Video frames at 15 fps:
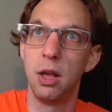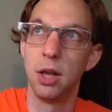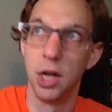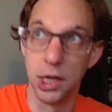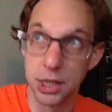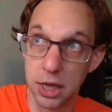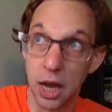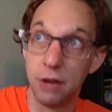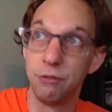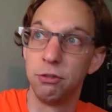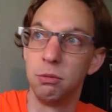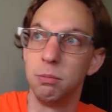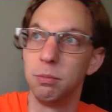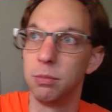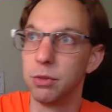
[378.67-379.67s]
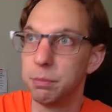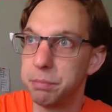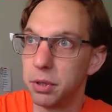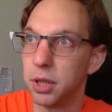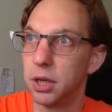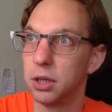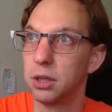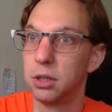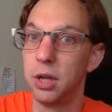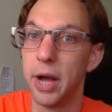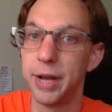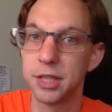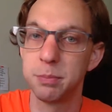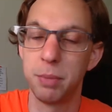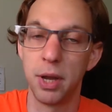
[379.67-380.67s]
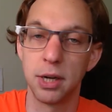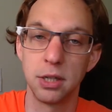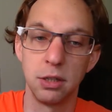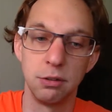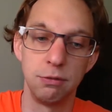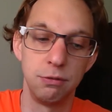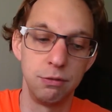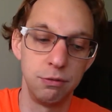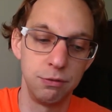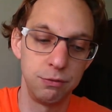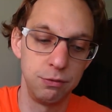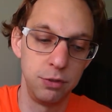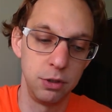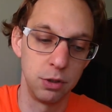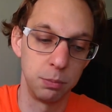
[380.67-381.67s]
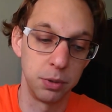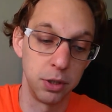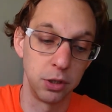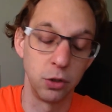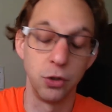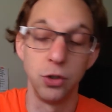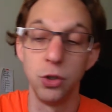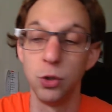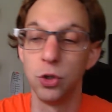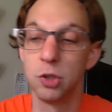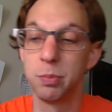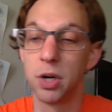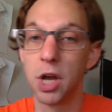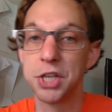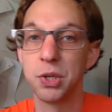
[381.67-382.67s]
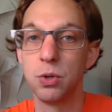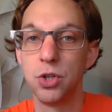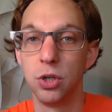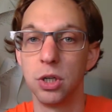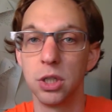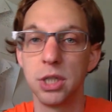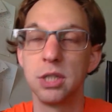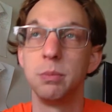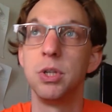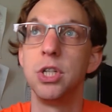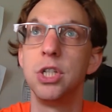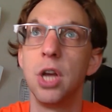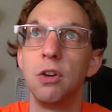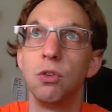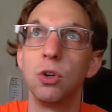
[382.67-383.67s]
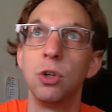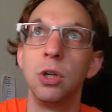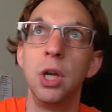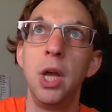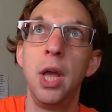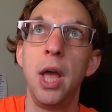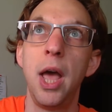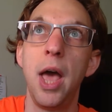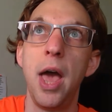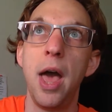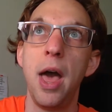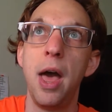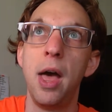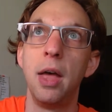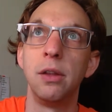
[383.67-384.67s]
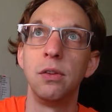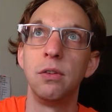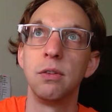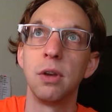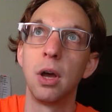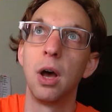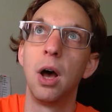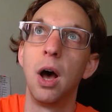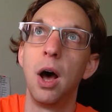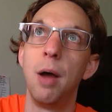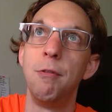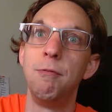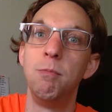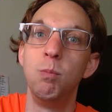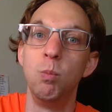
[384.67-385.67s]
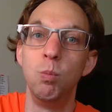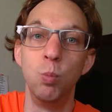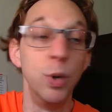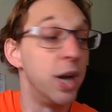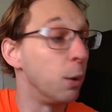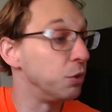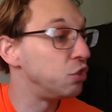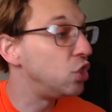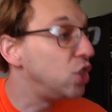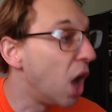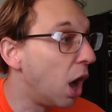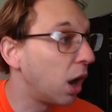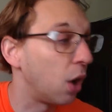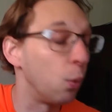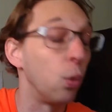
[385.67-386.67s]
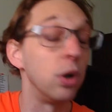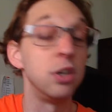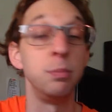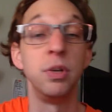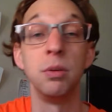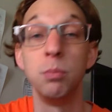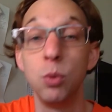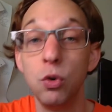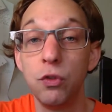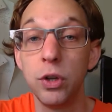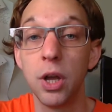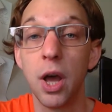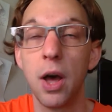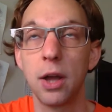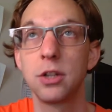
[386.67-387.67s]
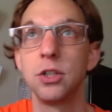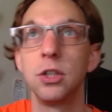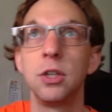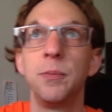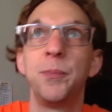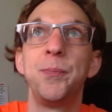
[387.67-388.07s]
aside from the political aspect of, political news, but also journalism in general. And when I was young, I wanted to be a movie actor.